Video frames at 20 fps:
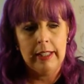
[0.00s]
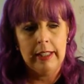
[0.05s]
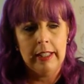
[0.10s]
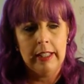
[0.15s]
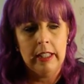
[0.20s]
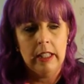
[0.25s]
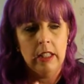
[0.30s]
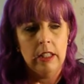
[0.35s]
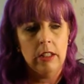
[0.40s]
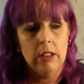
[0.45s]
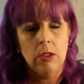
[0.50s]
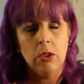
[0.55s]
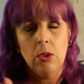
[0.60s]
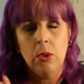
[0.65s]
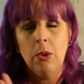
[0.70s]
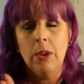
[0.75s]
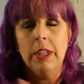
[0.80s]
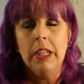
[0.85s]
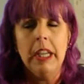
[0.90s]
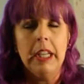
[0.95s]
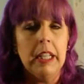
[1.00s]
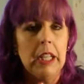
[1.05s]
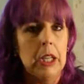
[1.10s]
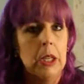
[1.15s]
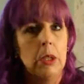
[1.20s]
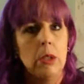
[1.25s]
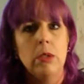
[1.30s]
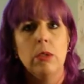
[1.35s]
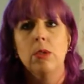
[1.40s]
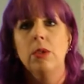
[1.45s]
then
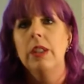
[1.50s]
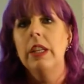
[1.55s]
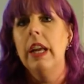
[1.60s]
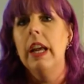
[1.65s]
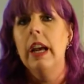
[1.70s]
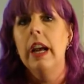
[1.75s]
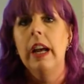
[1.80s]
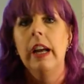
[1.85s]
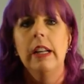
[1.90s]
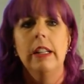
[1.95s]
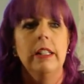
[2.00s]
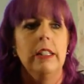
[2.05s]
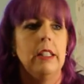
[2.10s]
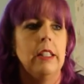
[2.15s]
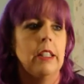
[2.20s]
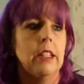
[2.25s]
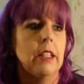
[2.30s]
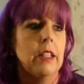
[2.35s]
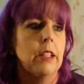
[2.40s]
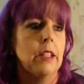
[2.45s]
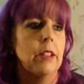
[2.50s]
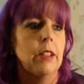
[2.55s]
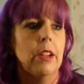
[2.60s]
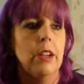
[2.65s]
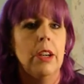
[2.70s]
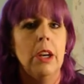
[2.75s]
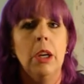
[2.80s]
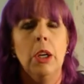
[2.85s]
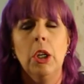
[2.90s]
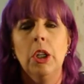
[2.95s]
tornadoes and
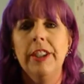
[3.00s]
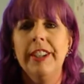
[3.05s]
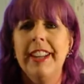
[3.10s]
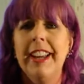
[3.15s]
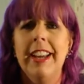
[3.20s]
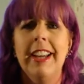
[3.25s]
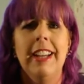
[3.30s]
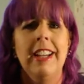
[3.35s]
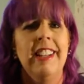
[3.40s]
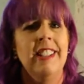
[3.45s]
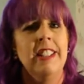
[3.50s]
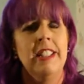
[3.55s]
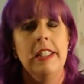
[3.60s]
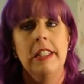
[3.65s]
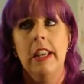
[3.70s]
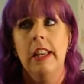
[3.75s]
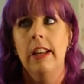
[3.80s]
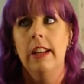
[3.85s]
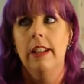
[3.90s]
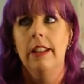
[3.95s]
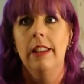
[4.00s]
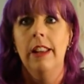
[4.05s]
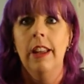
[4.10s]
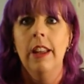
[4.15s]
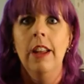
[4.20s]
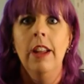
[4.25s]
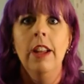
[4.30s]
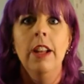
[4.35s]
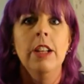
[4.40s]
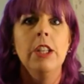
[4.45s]
hurricanes and
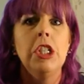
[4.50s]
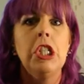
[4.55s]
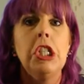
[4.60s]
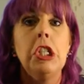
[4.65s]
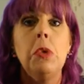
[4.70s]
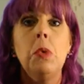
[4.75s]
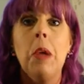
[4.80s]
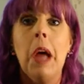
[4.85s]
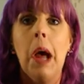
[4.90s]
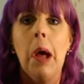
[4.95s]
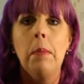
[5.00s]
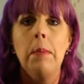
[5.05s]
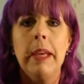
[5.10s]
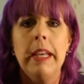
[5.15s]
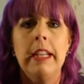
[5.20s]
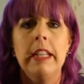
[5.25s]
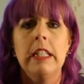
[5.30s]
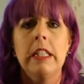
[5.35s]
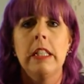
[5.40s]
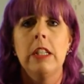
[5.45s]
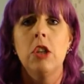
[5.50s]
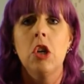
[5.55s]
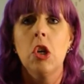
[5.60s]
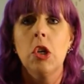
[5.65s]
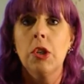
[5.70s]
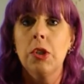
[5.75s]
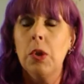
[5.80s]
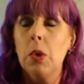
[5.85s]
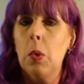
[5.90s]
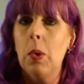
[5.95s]
tsunamis and
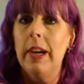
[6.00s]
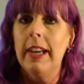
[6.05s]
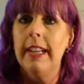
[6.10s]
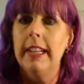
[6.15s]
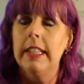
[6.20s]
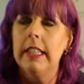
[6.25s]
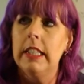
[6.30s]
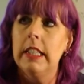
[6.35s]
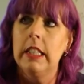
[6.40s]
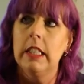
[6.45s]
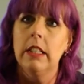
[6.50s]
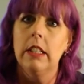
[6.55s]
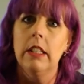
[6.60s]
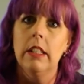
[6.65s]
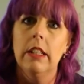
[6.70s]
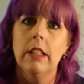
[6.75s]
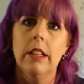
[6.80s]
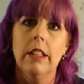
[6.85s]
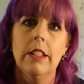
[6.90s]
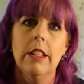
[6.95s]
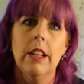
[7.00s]
earthquakes, and